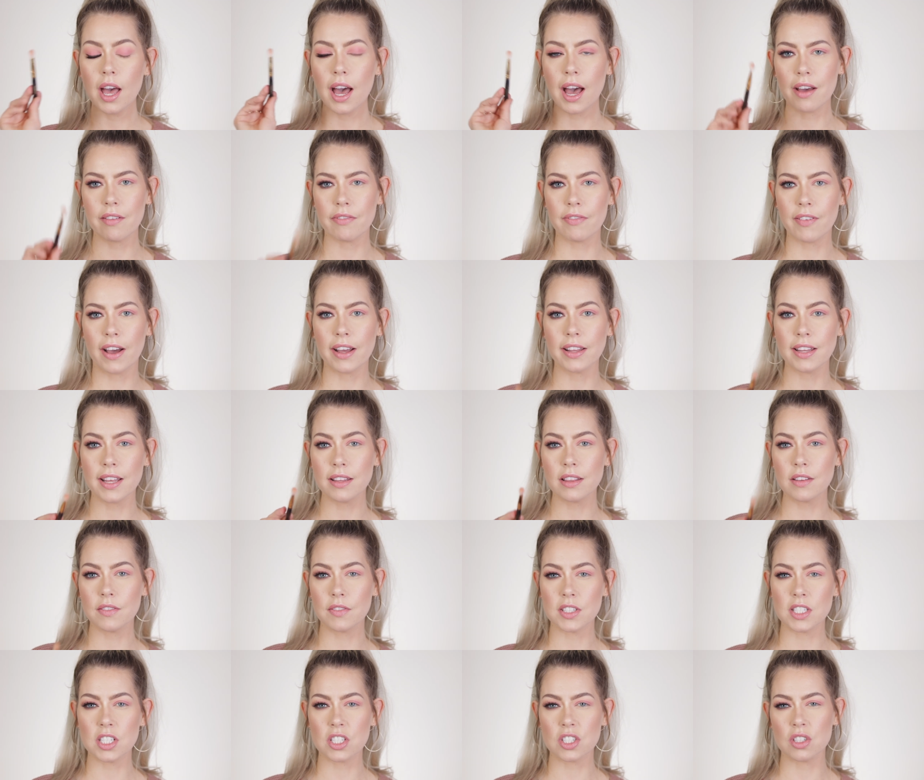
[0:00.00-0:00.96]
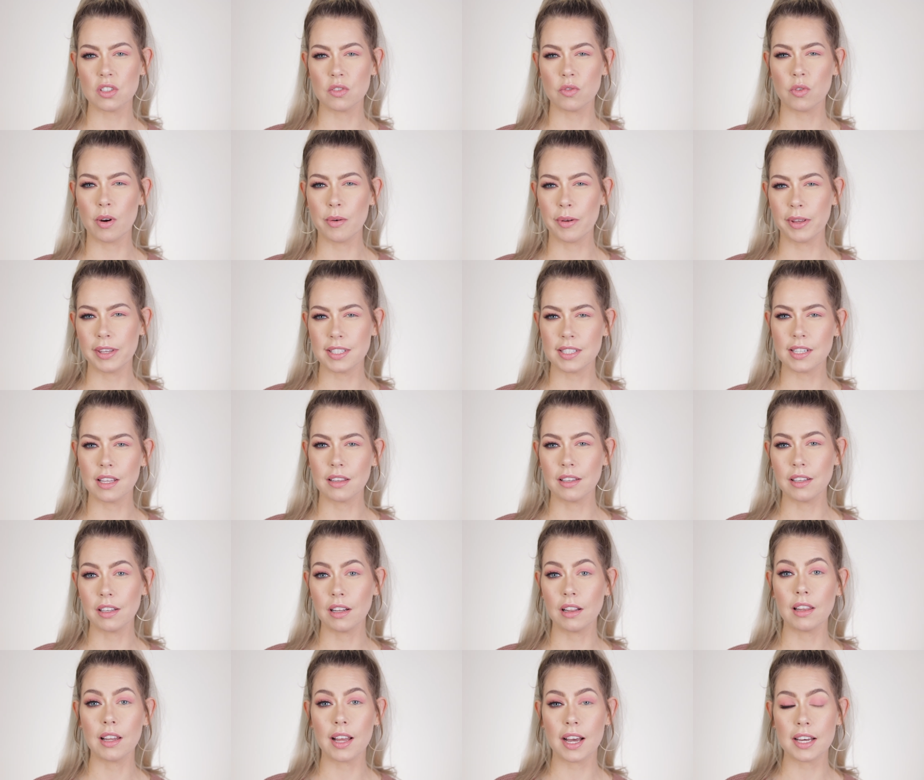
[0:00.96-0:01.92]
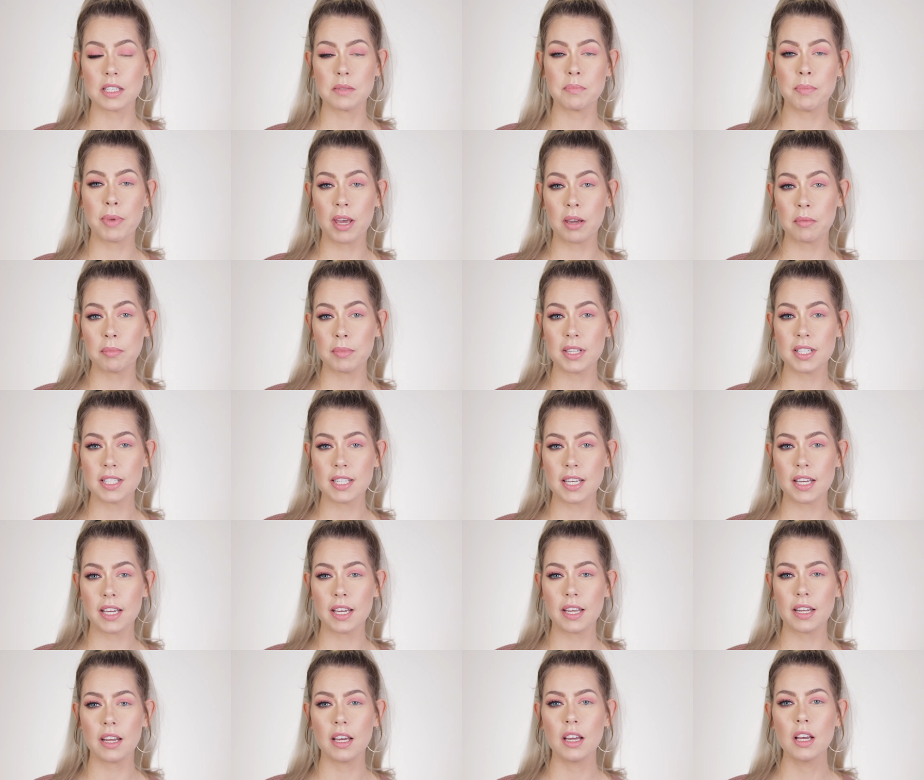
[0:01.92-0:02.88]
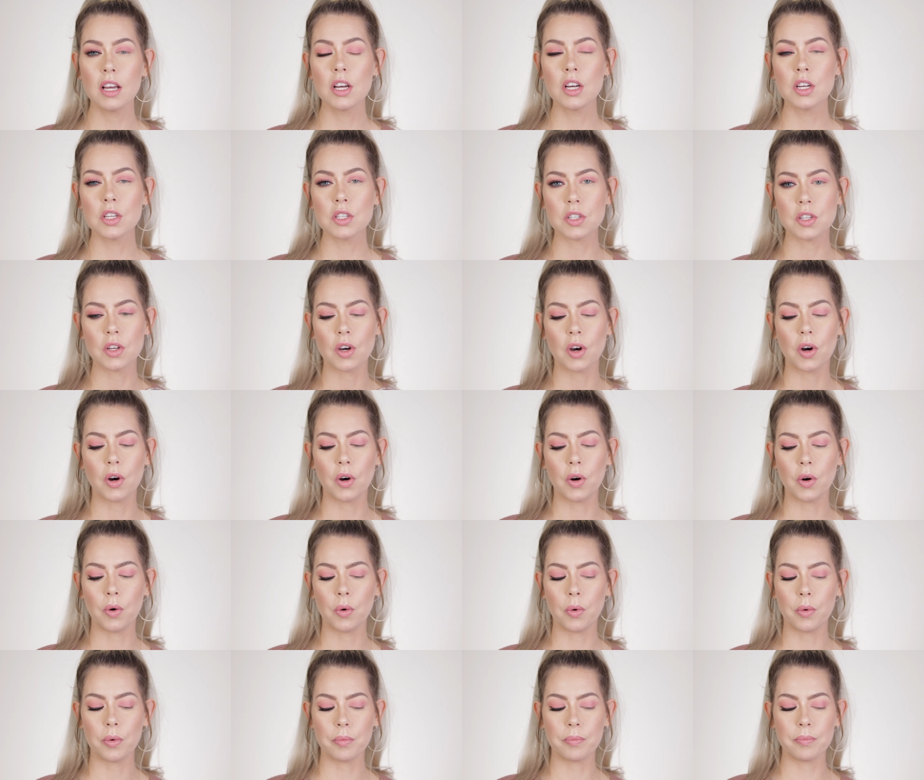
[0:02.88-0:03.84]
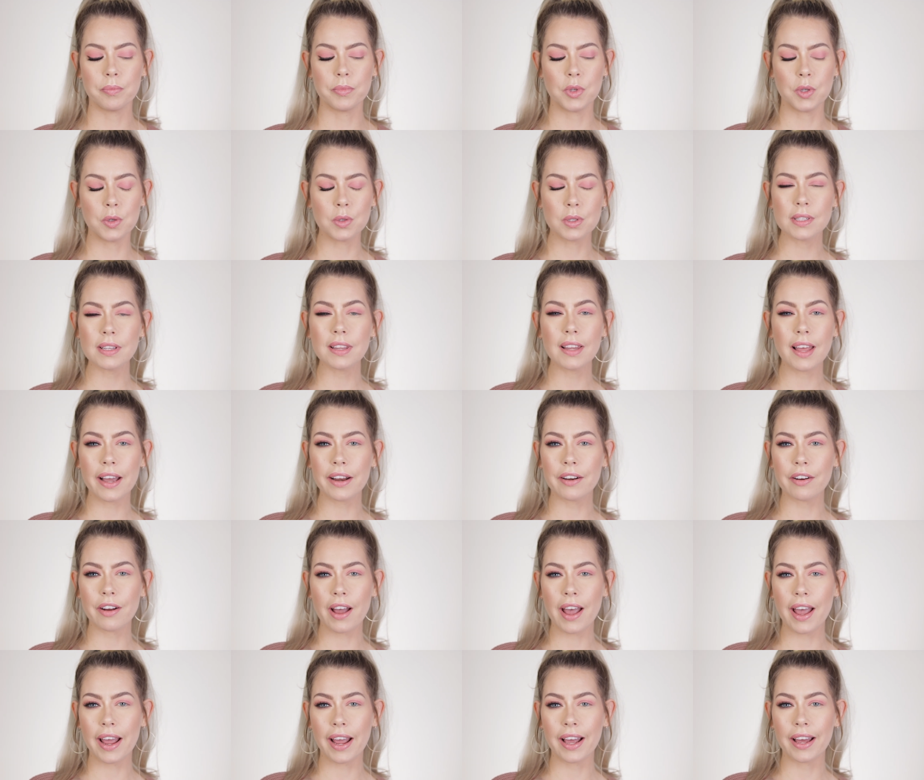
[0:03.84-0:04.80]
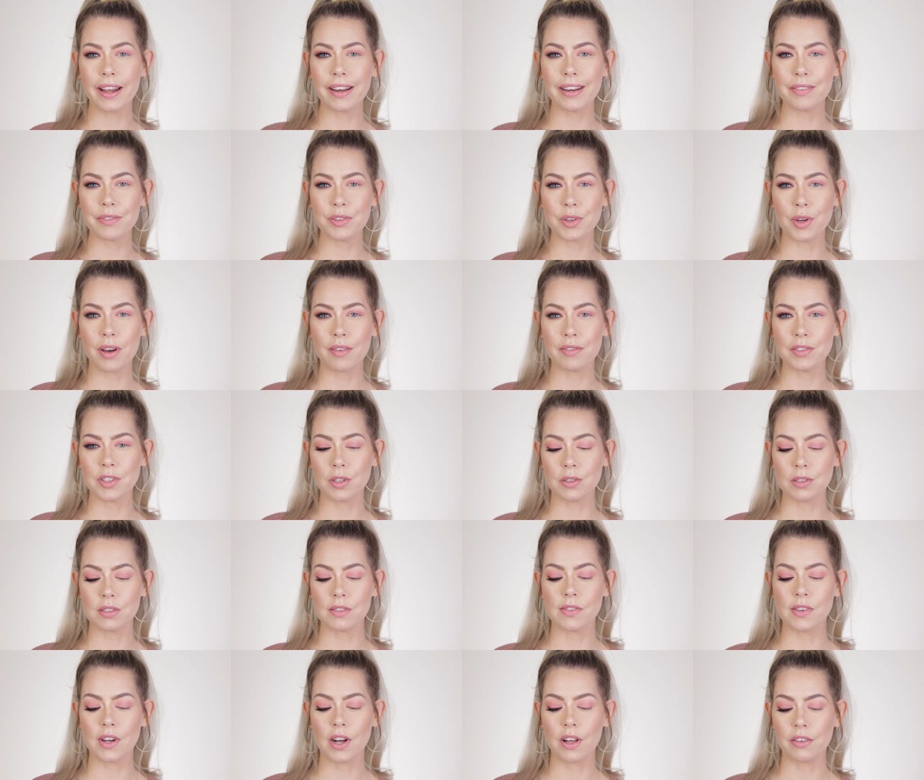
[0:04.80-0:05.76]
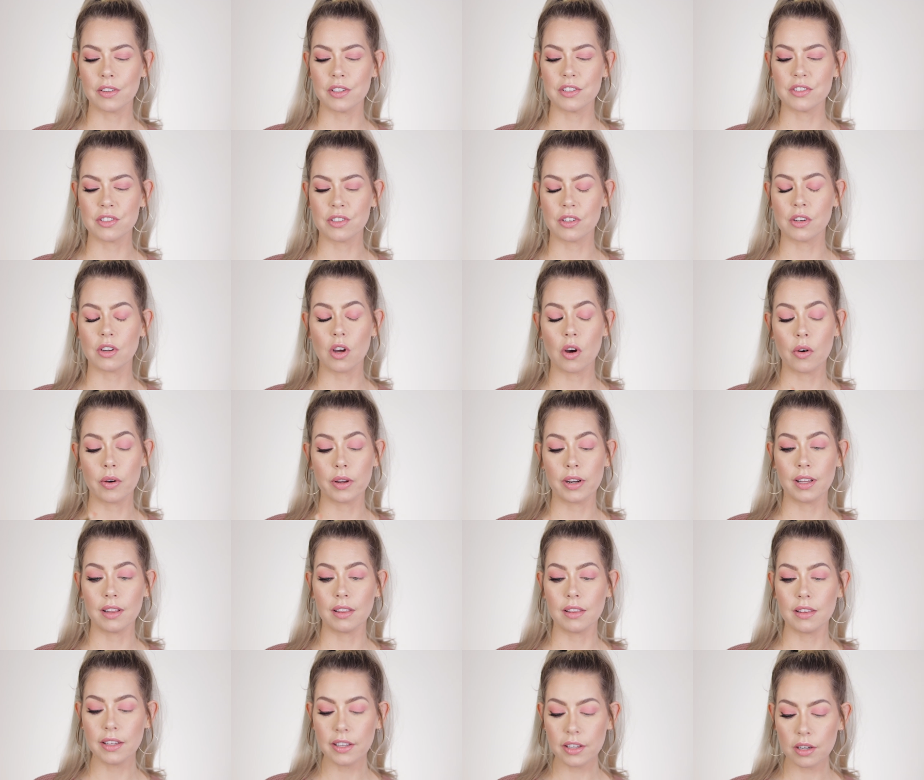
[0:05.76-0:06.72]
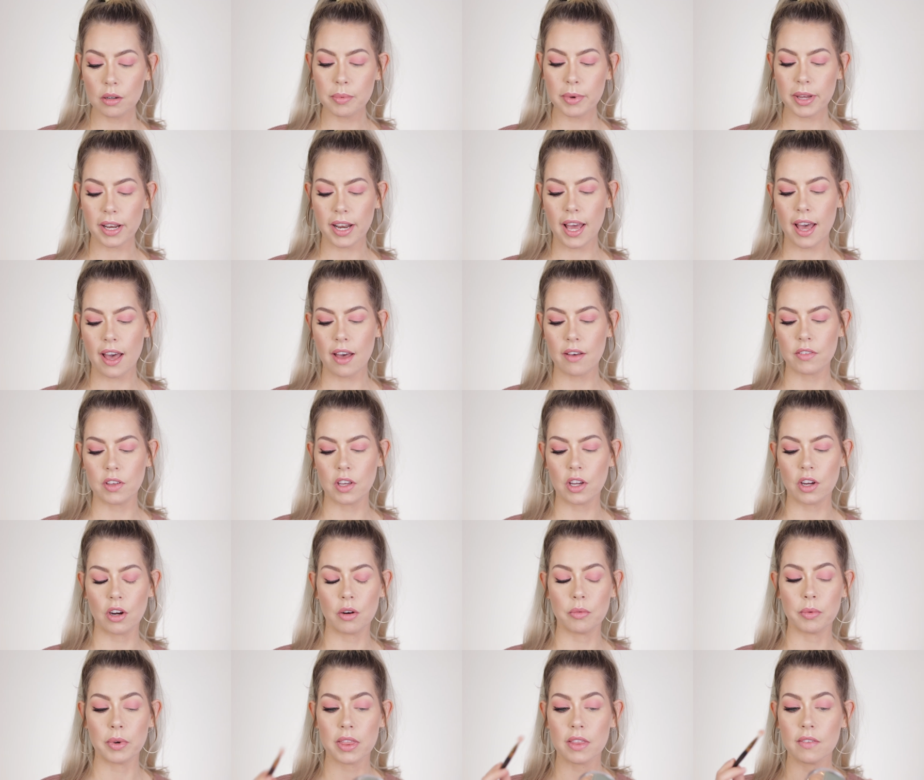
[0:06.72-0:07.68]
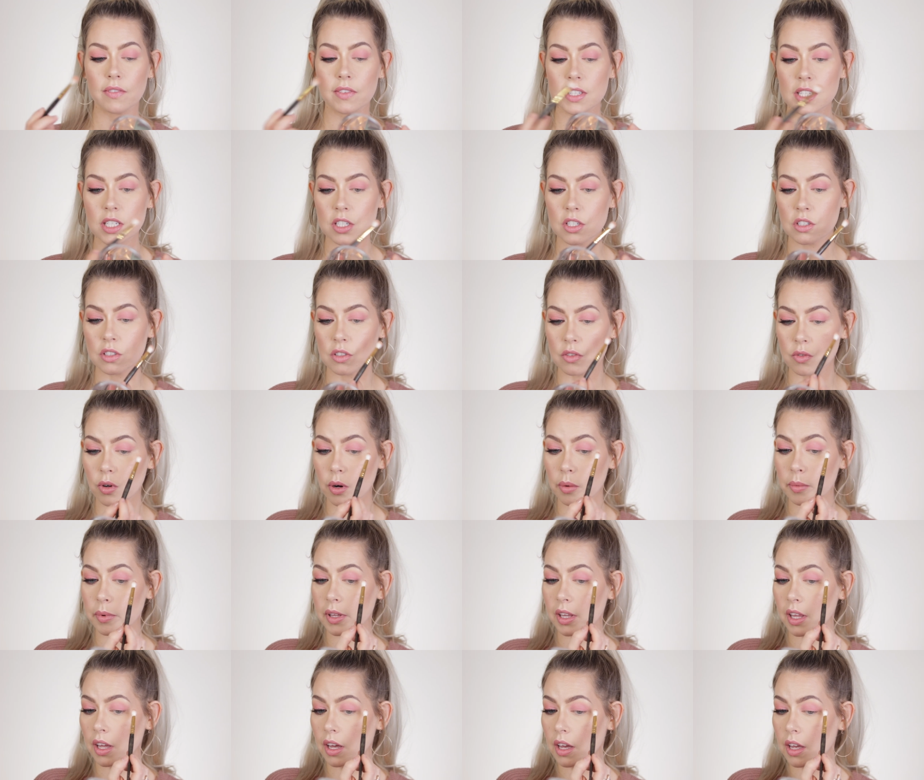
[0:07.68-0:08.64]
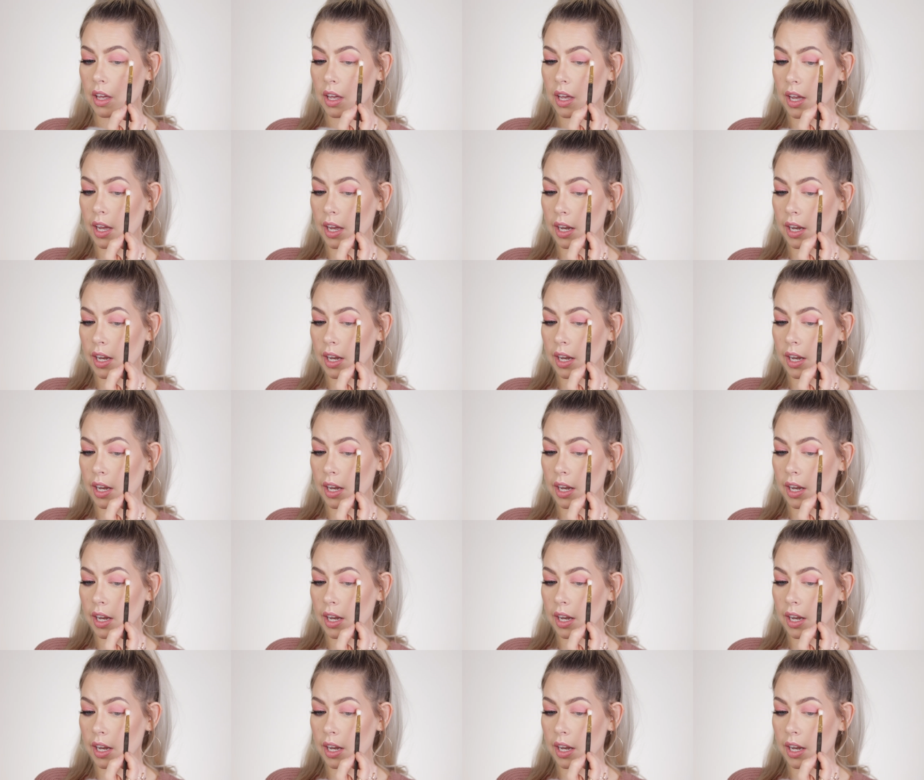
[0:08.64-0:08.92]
I find that the Physicians Formula is a little less pigmented, so use a lighter hand. If you have Dose of Colors, you can go in a little bit heavier with the Physicians Formula.